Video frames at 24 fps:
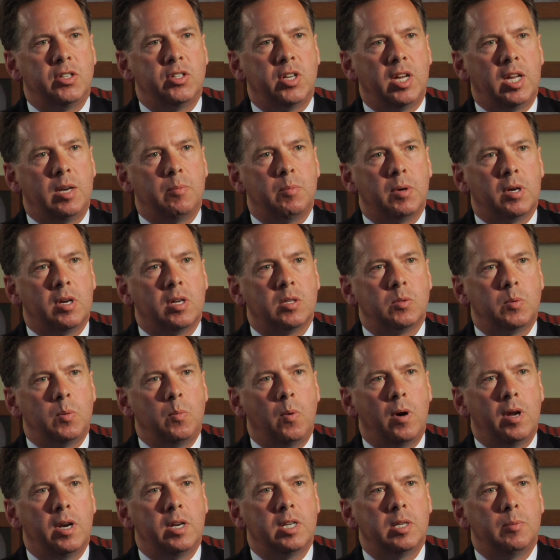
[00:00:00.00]
chain because we
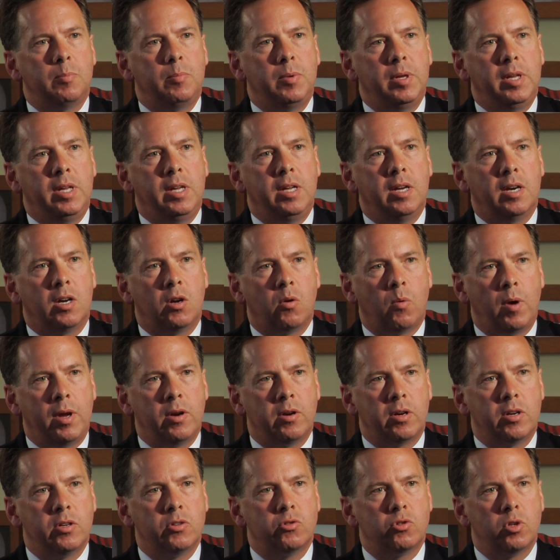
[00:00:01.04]
wanted to be a
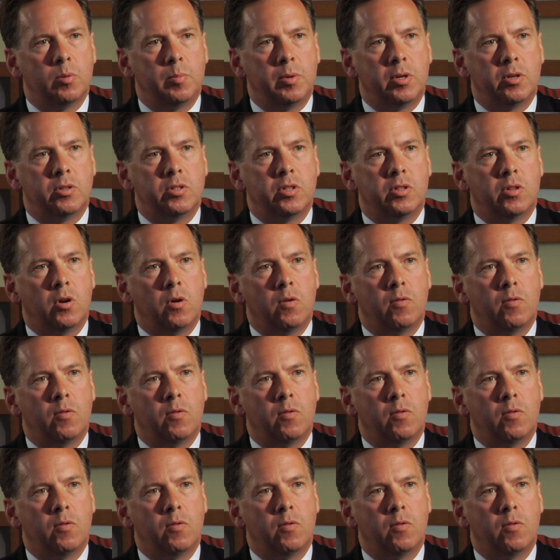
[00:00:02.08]
greater contributor to the